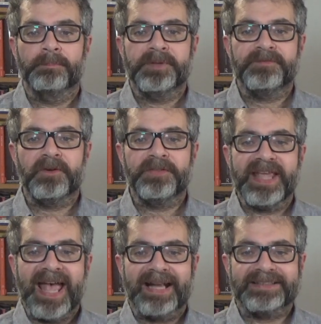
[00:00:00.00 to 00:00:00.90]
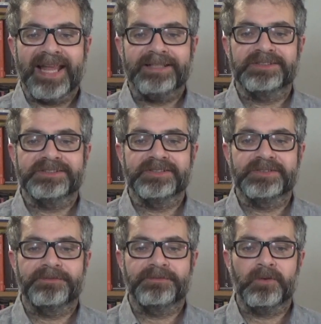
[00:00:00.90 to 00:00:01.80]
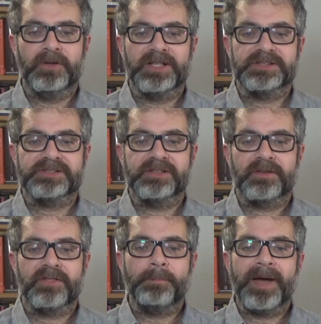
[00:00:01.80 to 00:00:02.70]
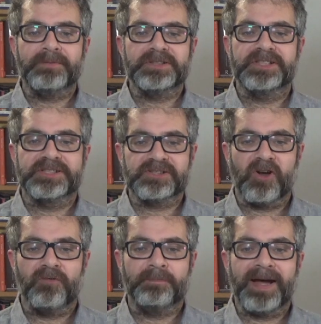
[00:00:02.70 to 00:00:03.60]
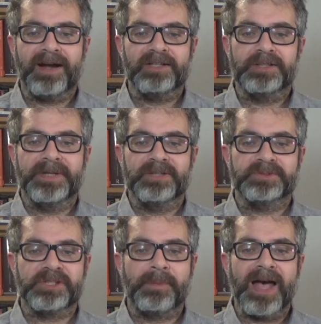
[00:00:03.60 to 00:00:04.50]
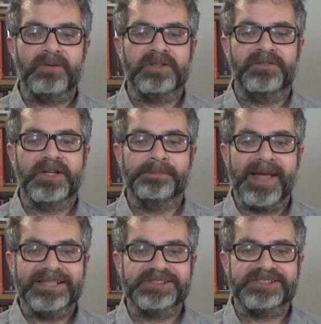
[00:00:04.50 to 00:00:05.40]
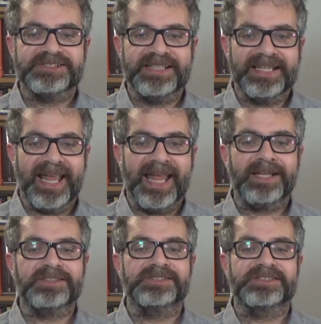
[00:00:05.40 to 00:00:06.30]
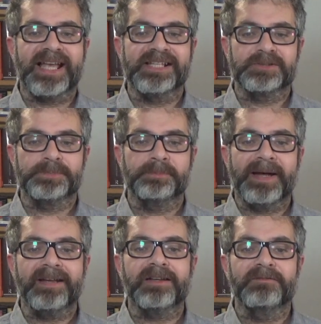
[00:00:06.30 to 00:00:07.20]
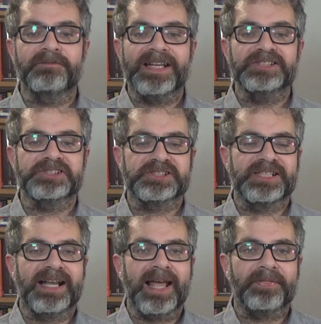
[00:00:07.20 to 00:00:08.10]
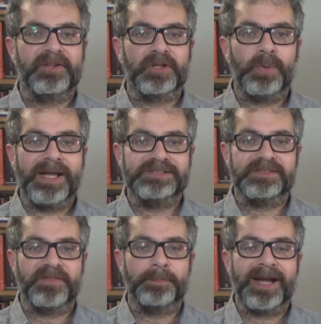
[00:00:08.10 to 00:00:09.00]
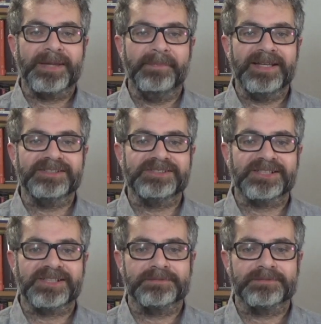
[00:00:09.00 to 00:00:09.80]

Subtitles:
Before the Act entered into force, the power to dissolve Parliament was a power of Her Majesty exercisable by convention at the request of the Prime Minister.